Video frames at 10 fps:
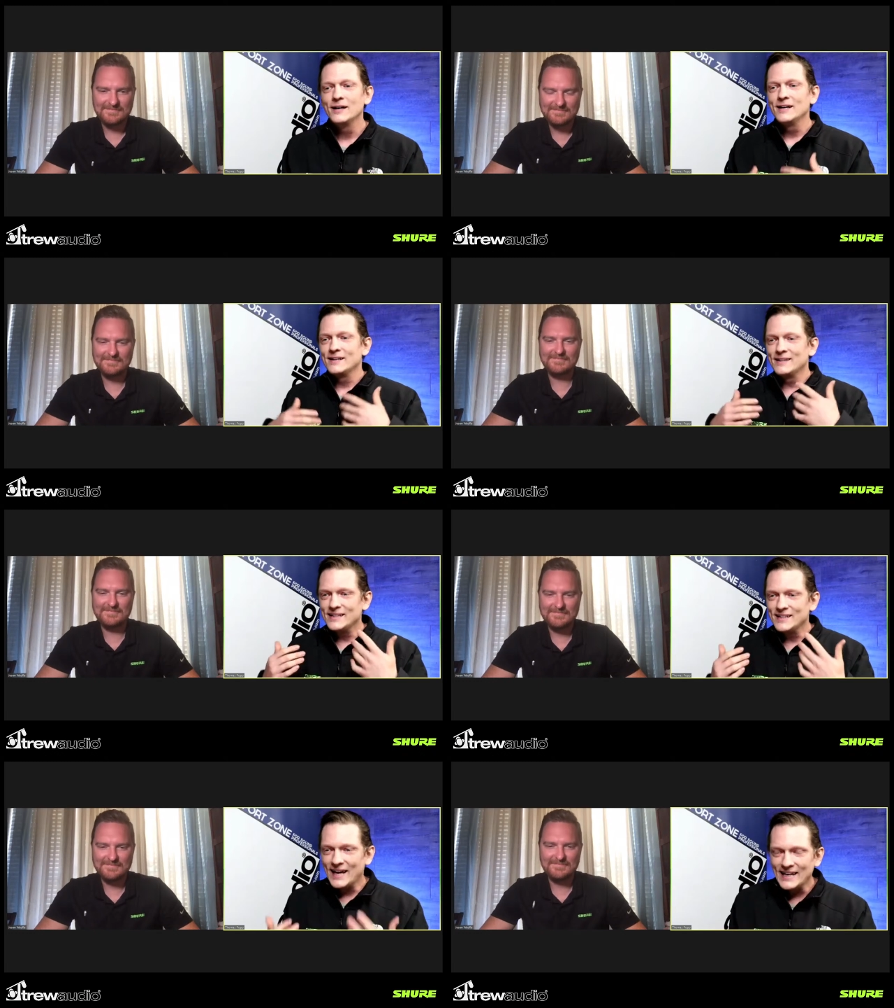Speaker 1: the
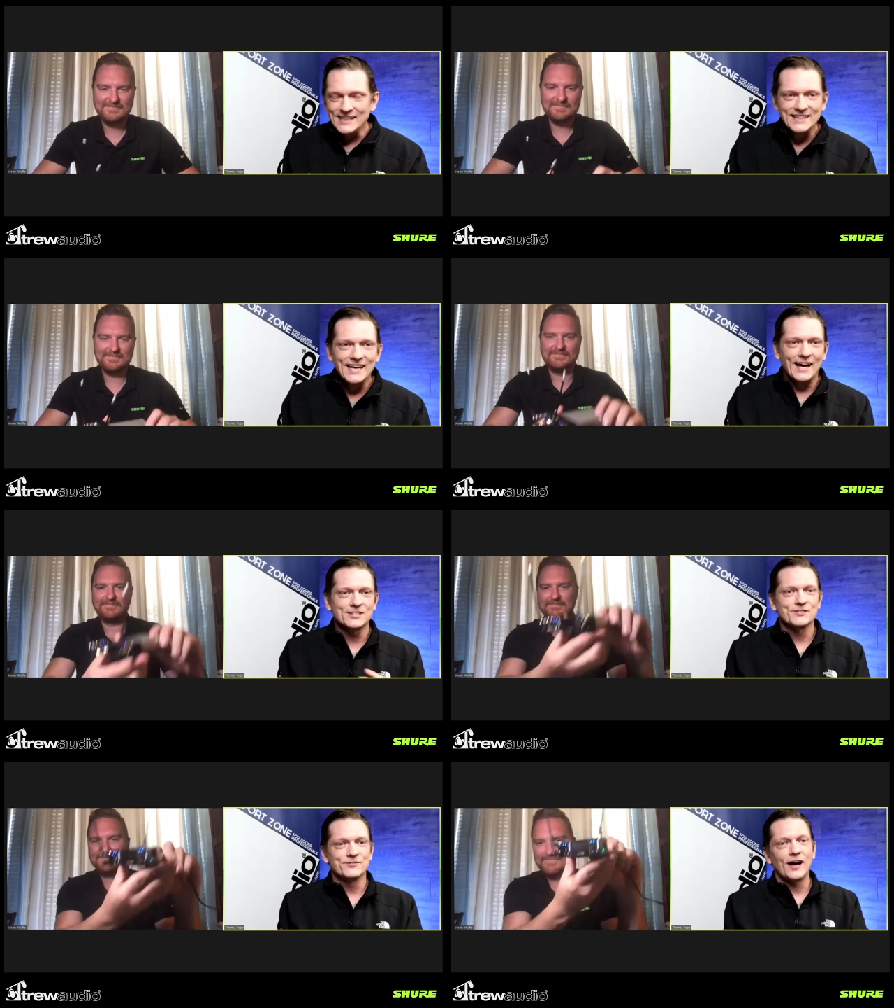
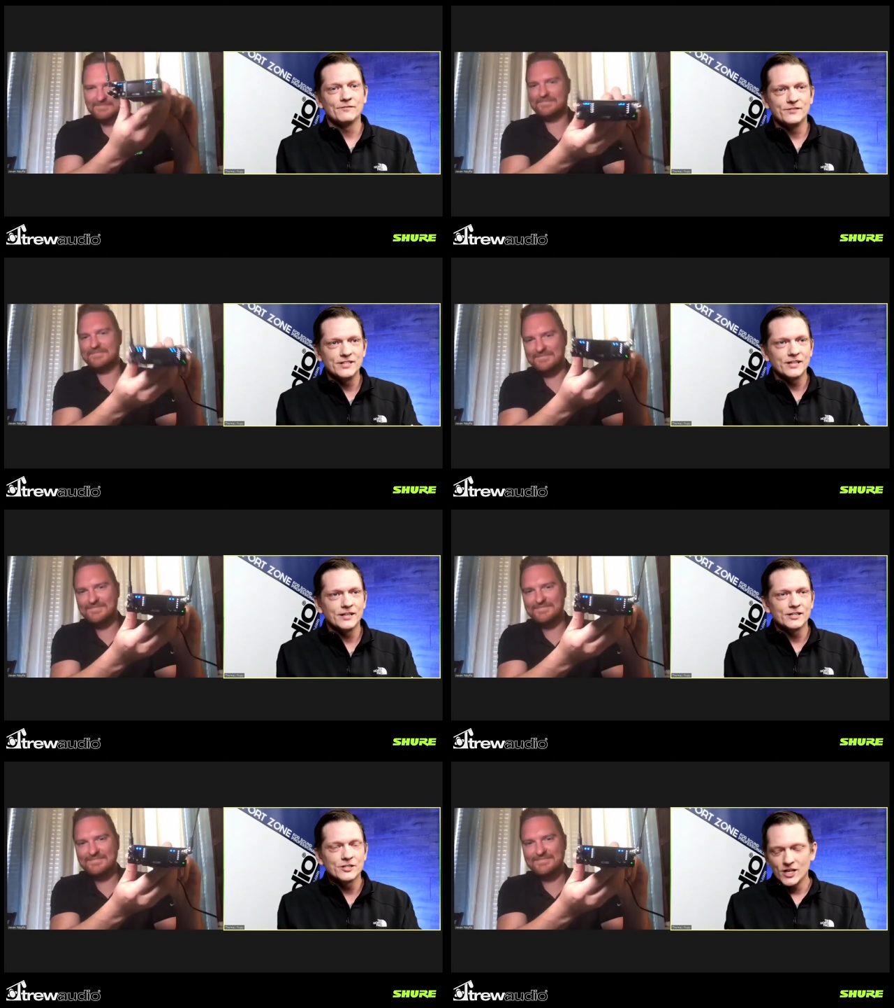ADX5D.
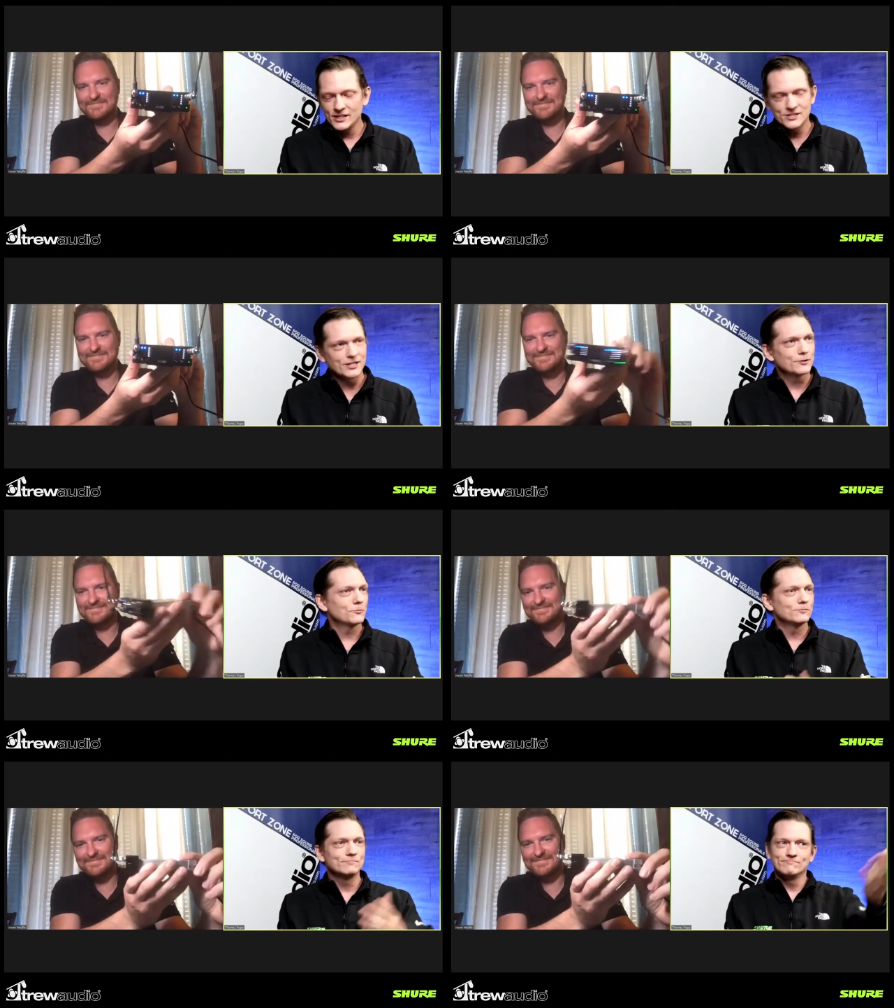Jason,
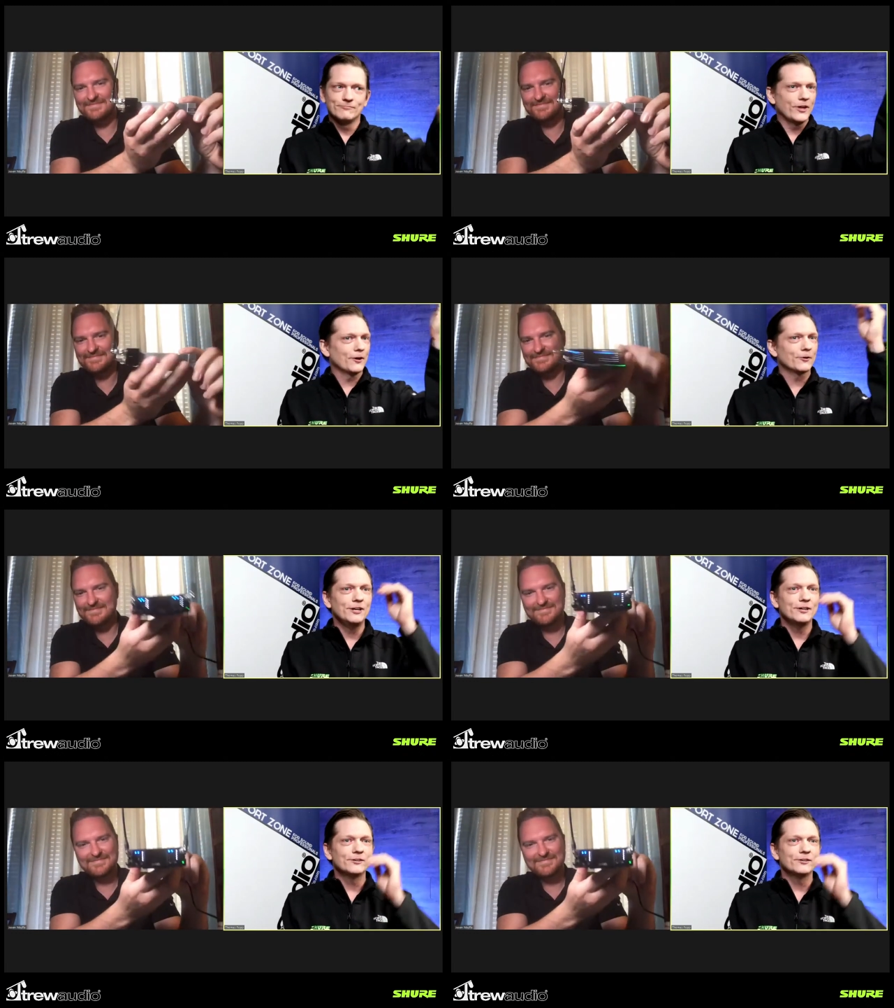there it is.